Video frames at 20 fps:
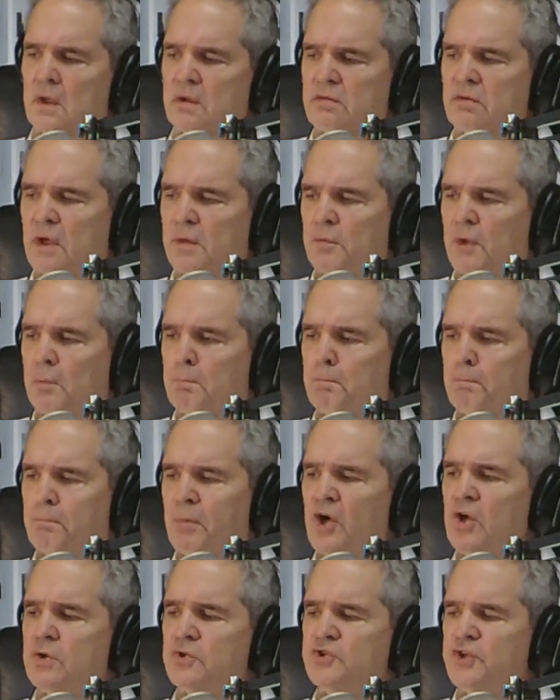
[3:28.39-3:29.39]
from the
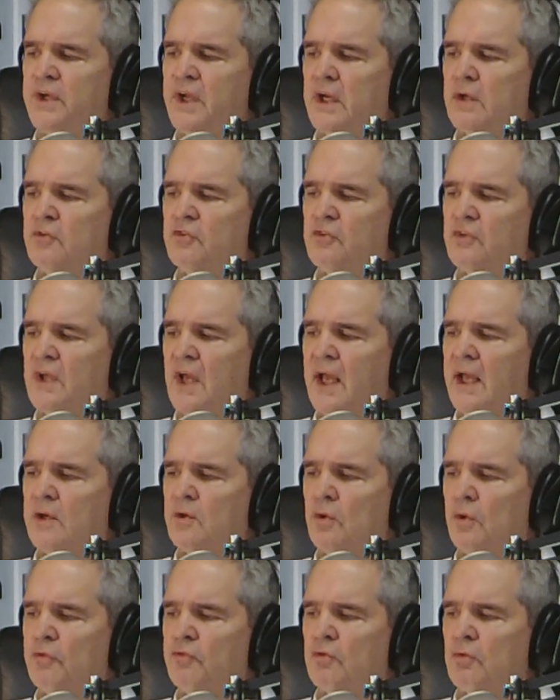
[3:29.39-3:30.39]
burgeoning
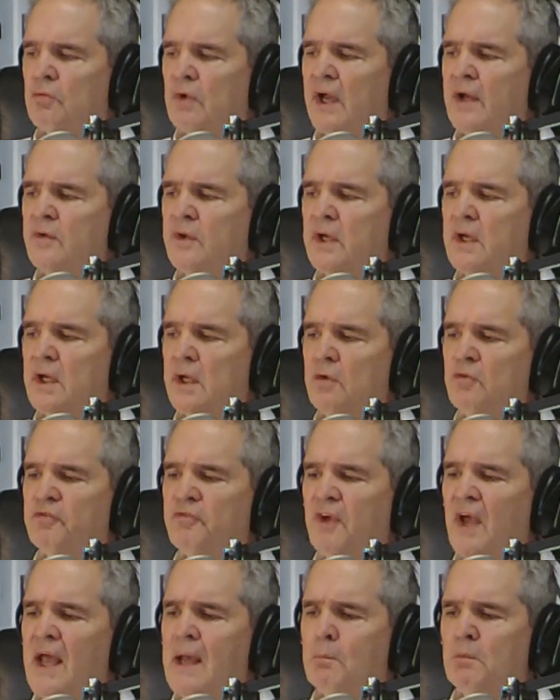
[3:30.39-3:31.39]
scandal surrounding his
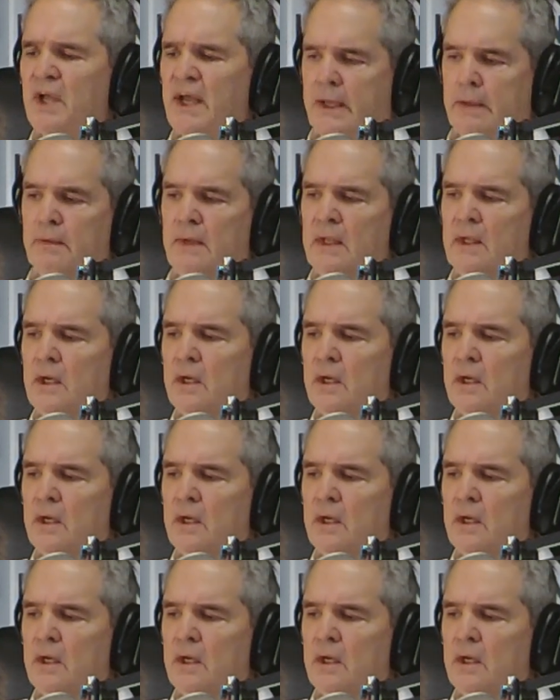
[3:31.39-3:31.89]
family,